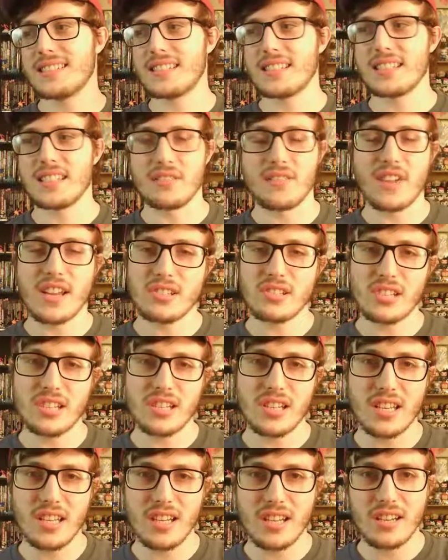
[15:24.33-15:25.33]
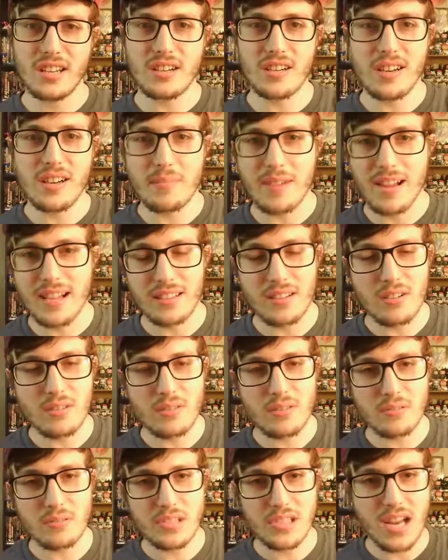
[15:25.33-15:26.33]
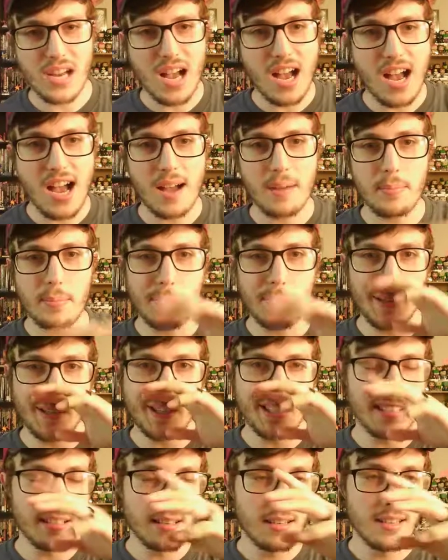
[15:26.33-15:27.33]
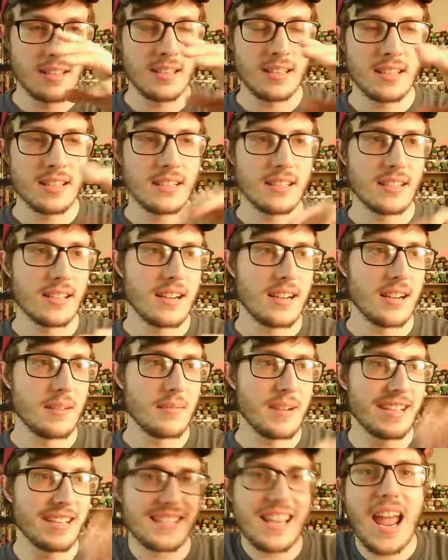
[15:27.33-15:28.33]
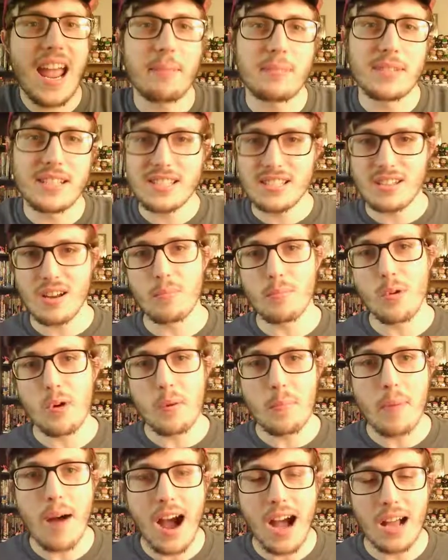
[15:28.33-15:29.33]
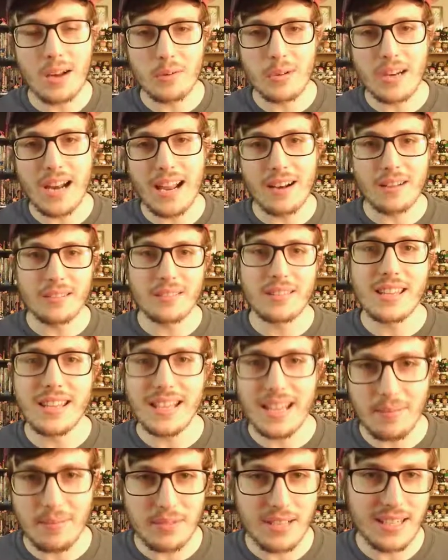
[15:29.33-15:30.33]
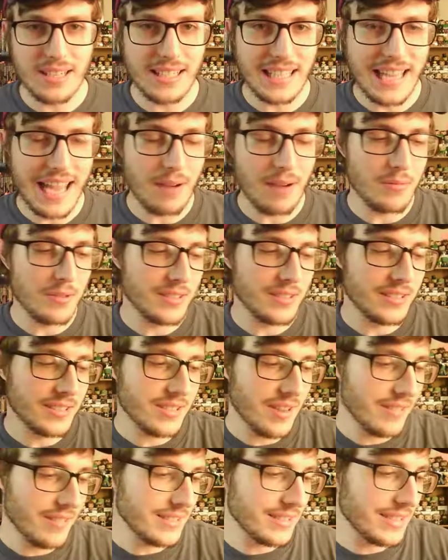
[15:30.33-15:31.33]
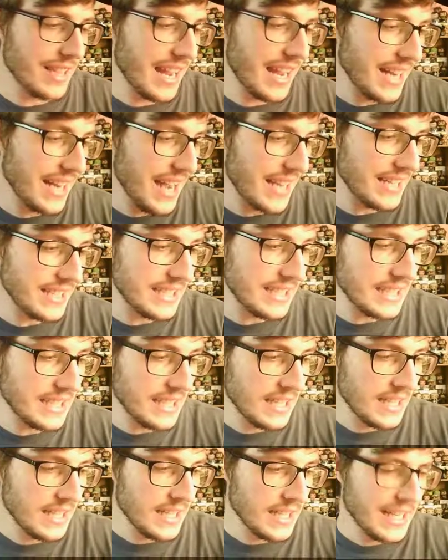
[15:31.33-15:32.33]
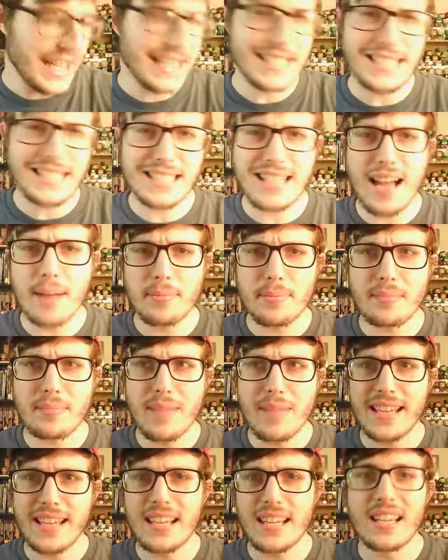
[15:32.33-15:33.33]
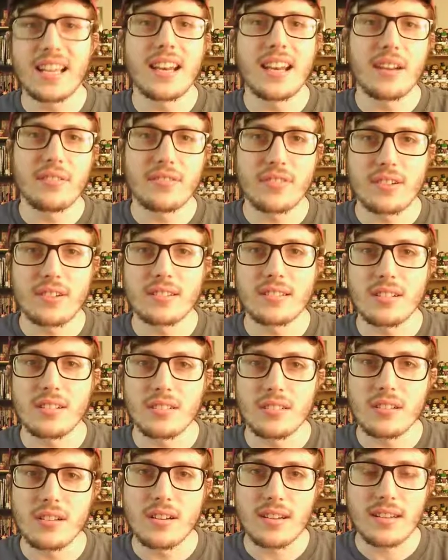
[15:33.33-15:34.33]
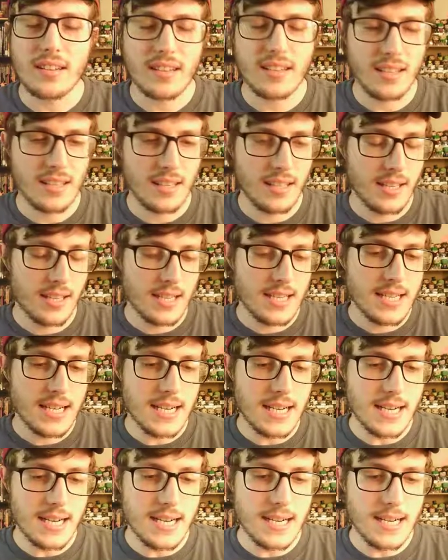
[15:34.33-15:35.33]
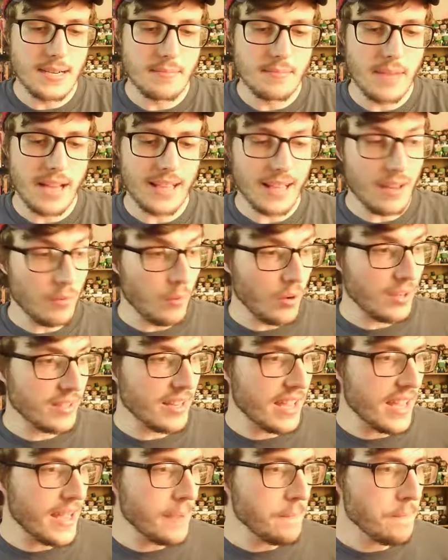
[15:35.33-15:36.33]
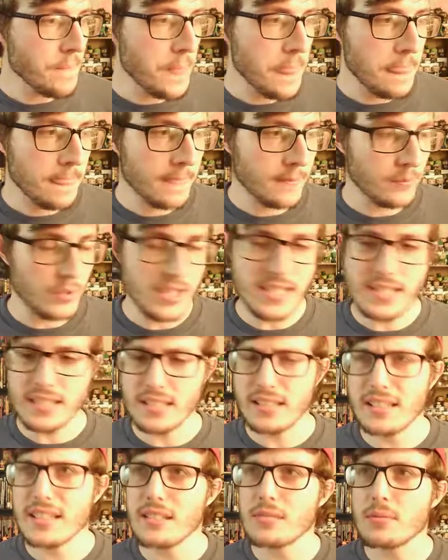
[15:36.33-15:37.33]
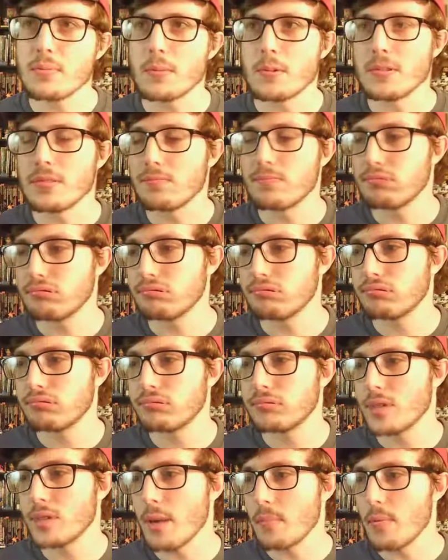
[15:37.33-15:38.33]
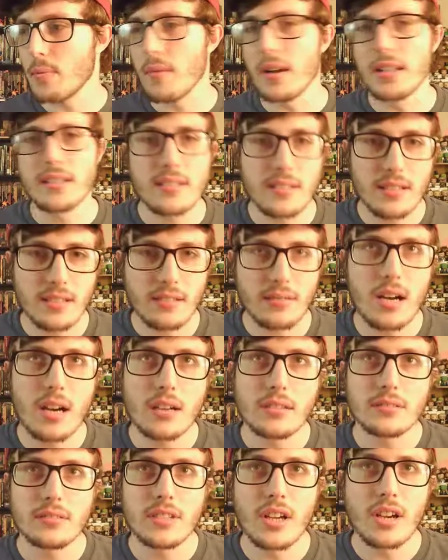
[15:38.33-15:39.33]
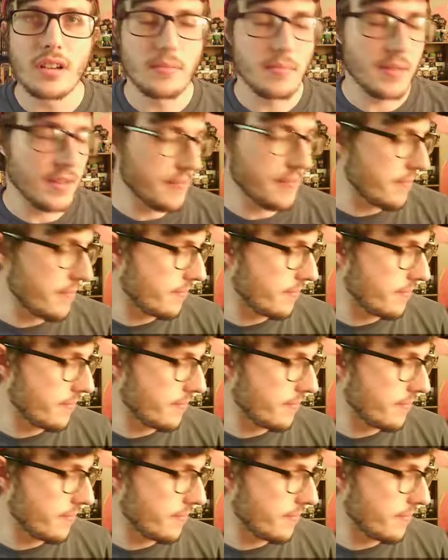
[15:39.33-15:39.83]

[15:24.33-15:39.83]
convention or at my local shop, and I just happen to stumble upon one, I don't think I'm gonna get one. So I kind of stopped making an effort to look. And then one day, recently, this was a couple months ago. Well, no, it'd been